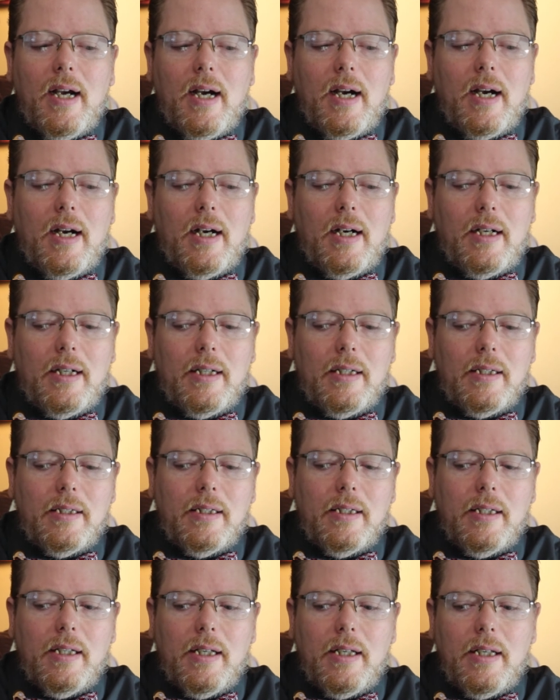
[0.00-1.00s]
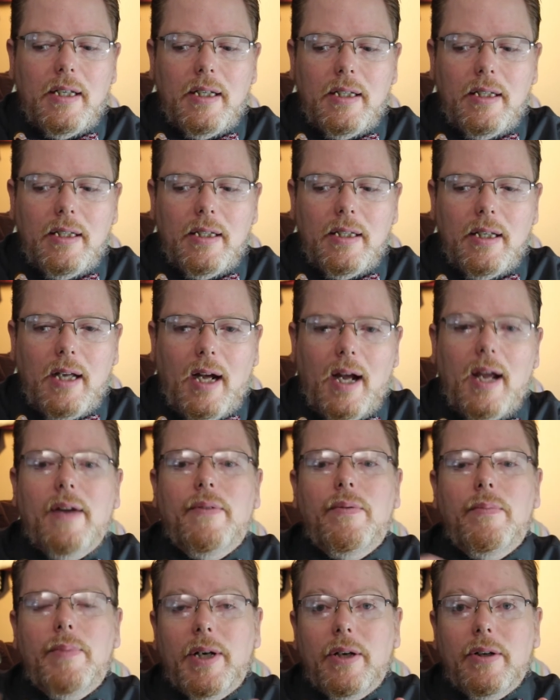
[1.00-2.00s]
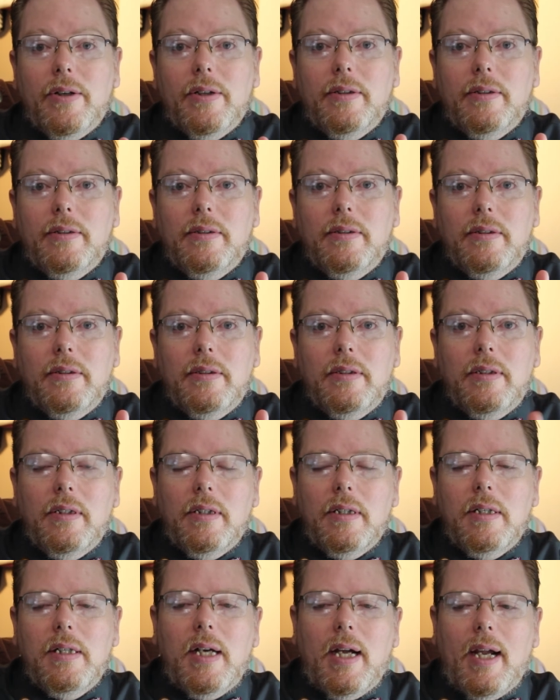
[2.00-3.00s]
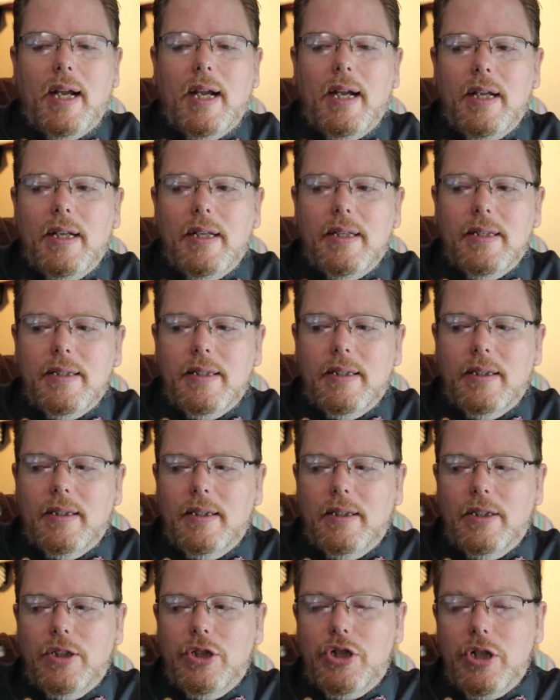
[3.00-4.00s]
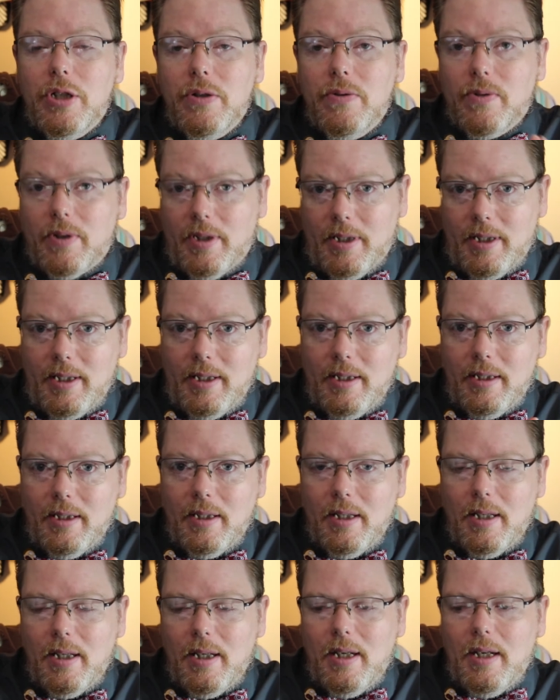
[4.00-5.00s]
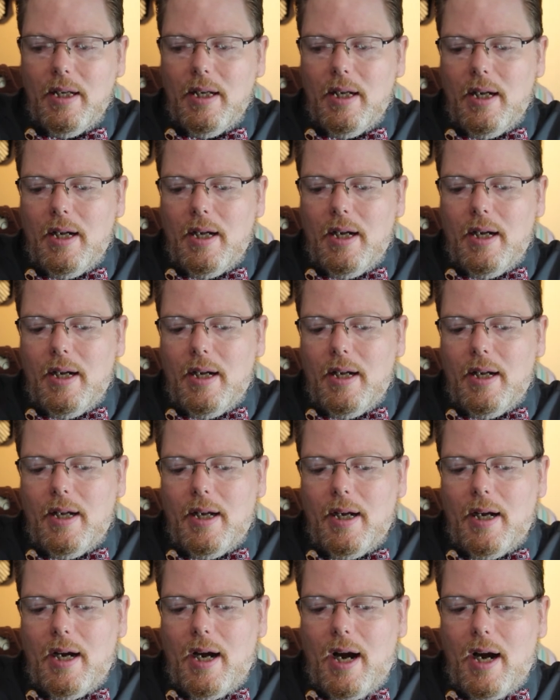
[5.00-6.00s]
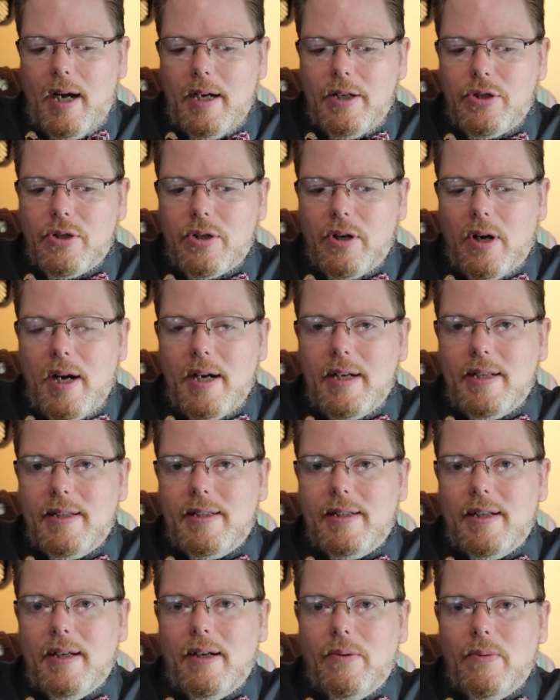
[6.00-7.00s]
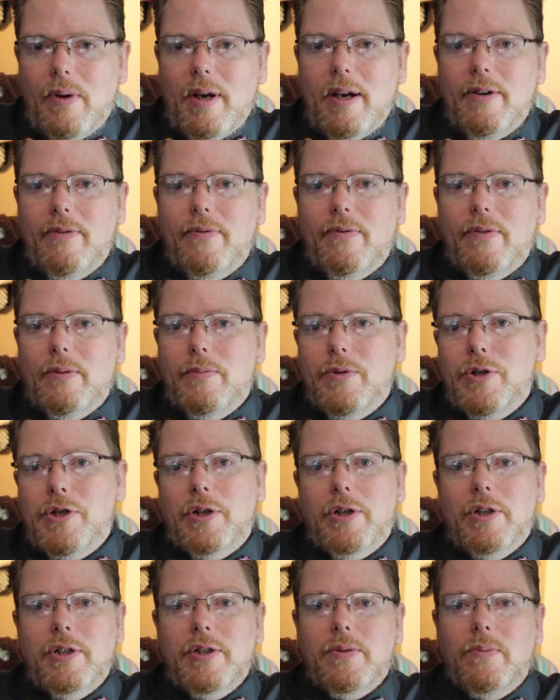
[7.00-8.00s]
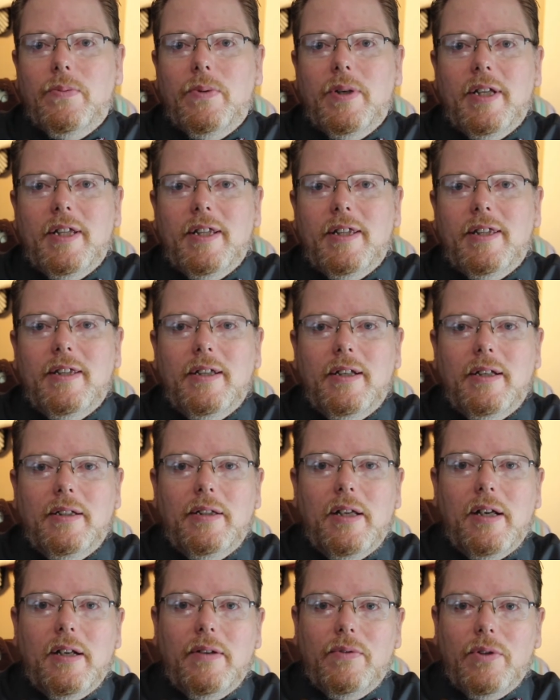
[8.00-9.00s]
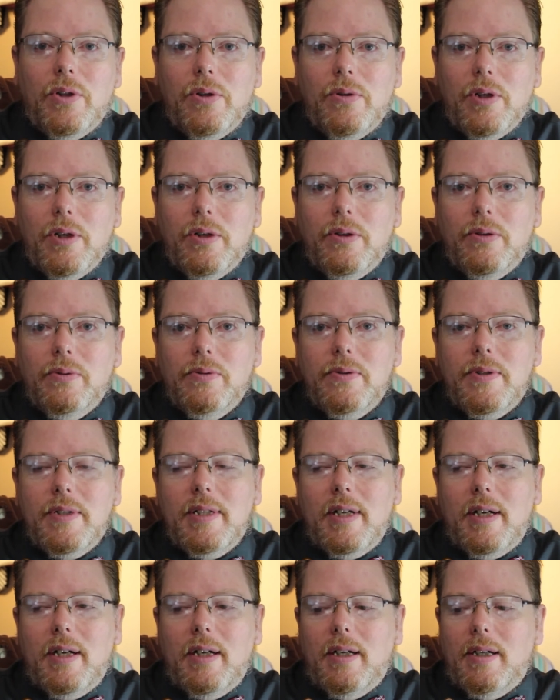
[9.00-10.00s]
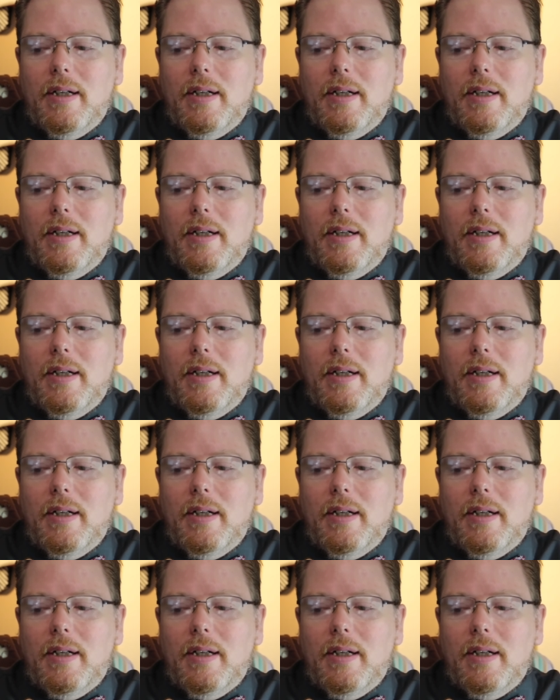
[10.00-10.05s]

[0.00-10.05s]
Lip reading: I have a beard, and generally, I try to stay away from shirts with a lot of logos,